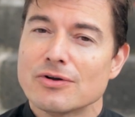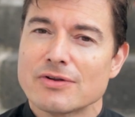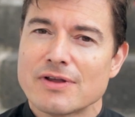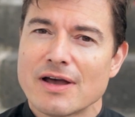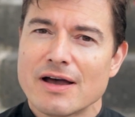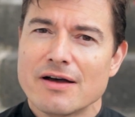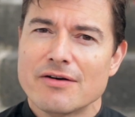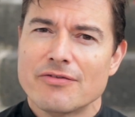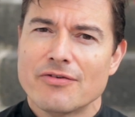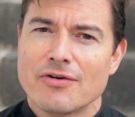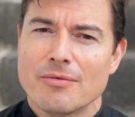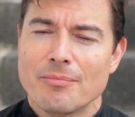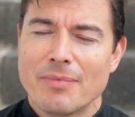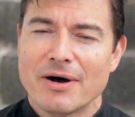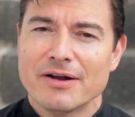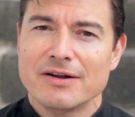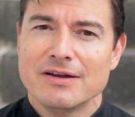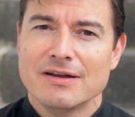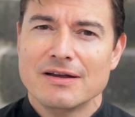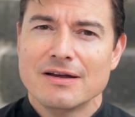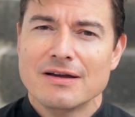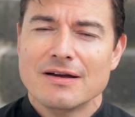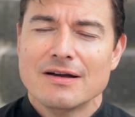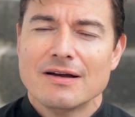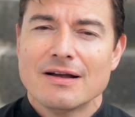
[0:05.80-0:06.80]
do not have a
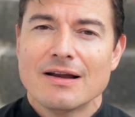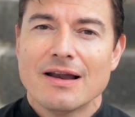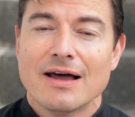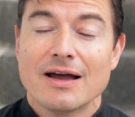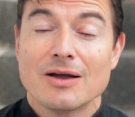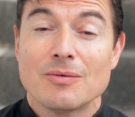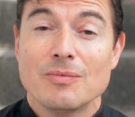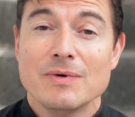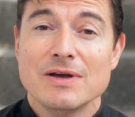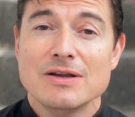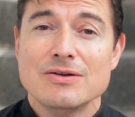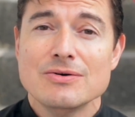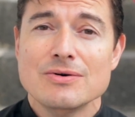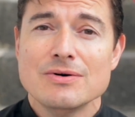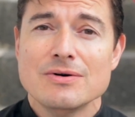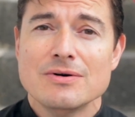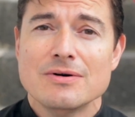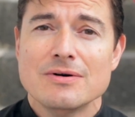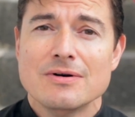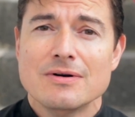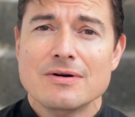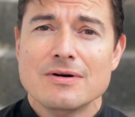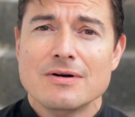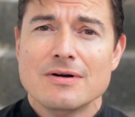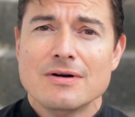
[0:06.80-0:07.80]
body like we do,
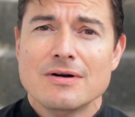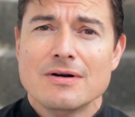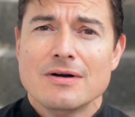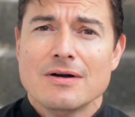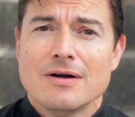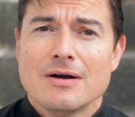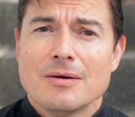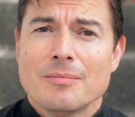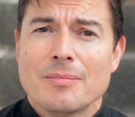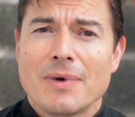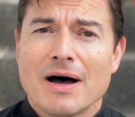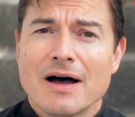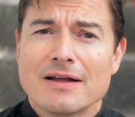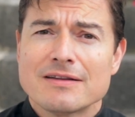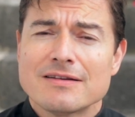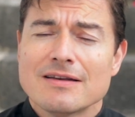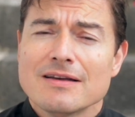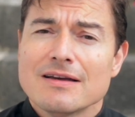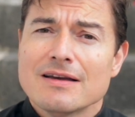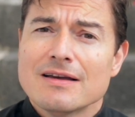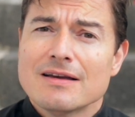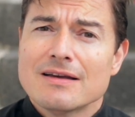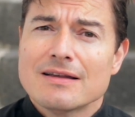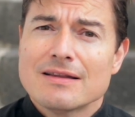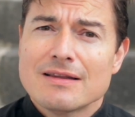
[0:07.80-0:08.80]
but
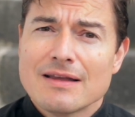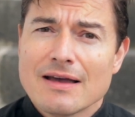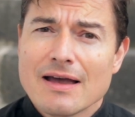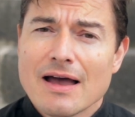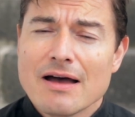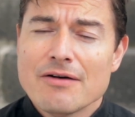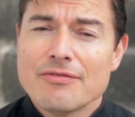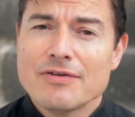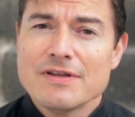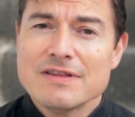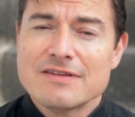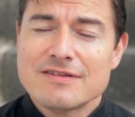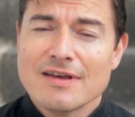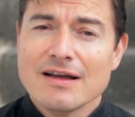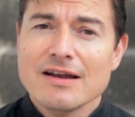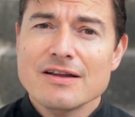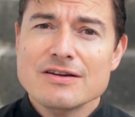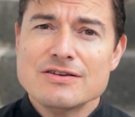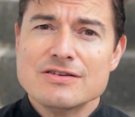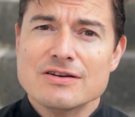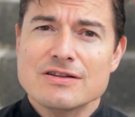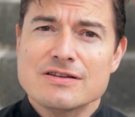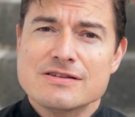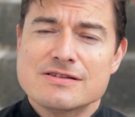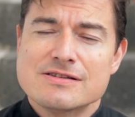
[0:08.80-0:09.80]
they have
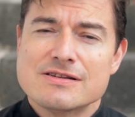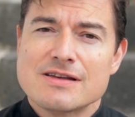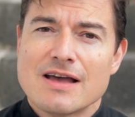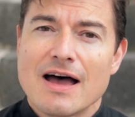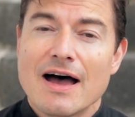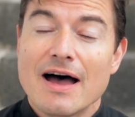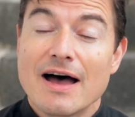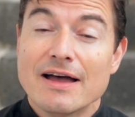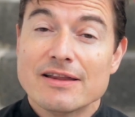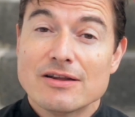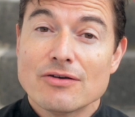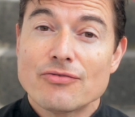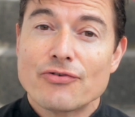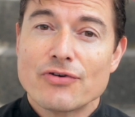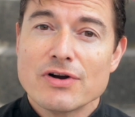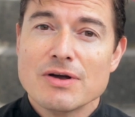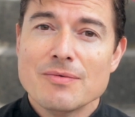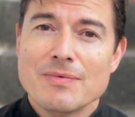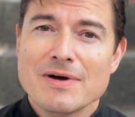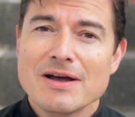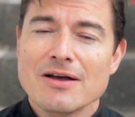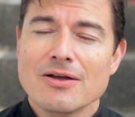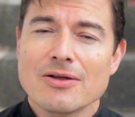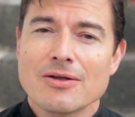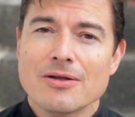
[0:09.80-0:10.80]
intelligence and a
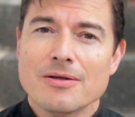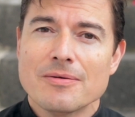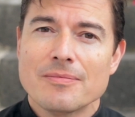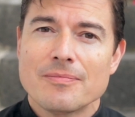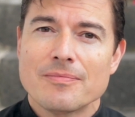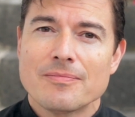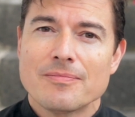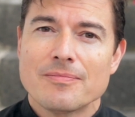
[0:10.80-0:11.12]
free will.